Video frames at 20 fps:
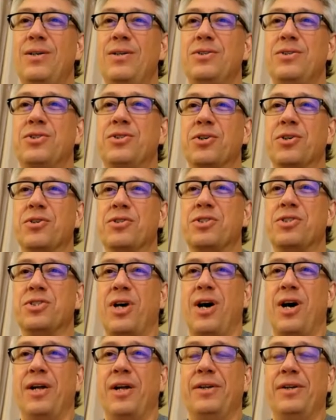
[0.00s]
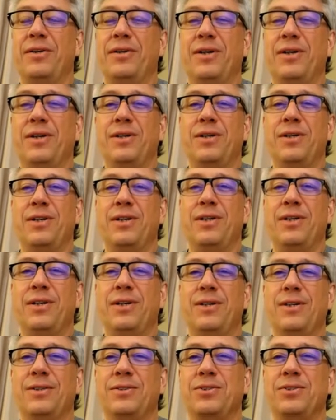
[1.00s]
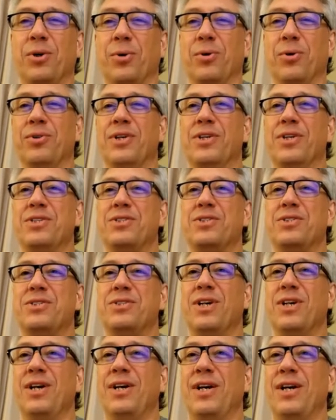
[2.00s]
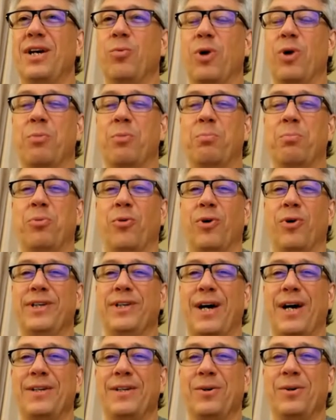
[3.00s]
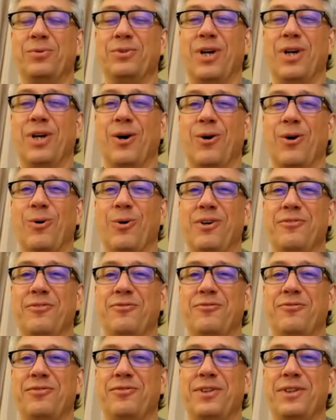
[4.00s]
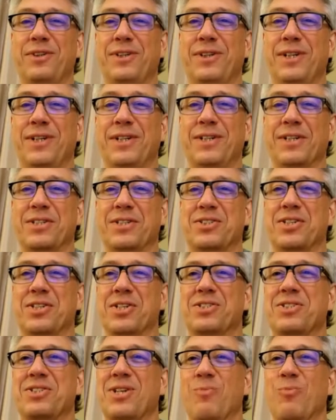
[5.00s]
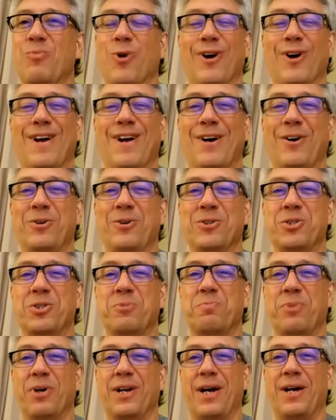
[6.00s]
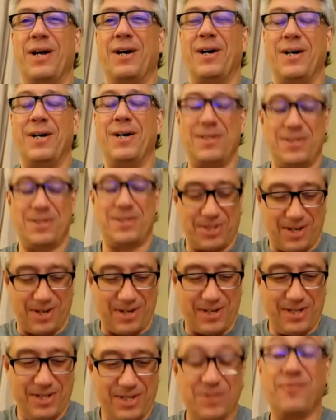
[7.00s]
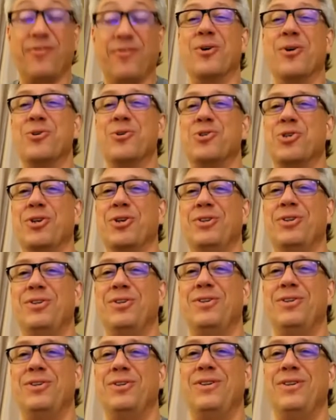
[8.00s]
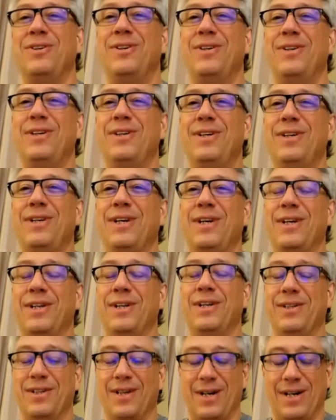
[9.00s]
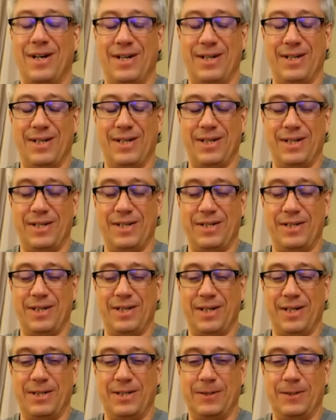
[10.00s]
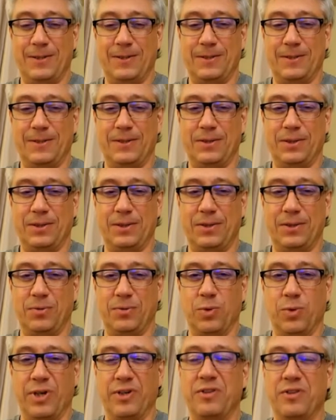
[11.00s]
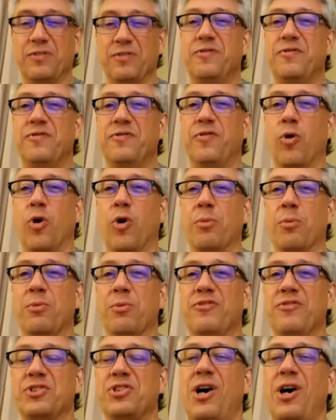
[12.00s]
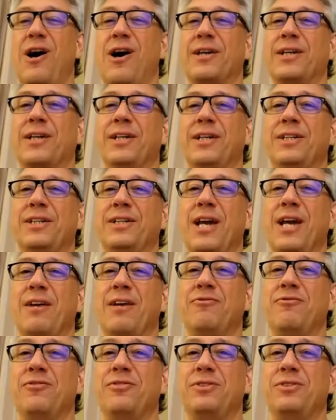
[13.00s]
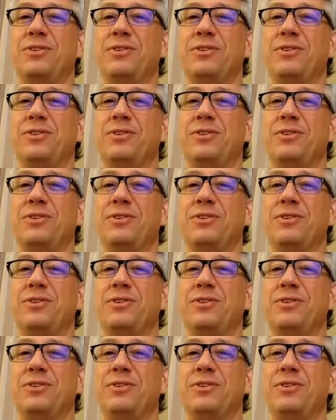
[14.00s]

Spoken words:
Sung San told this at one point. I don't know if it exists somewhere else, but I saw his version in a written form of a talk he gave.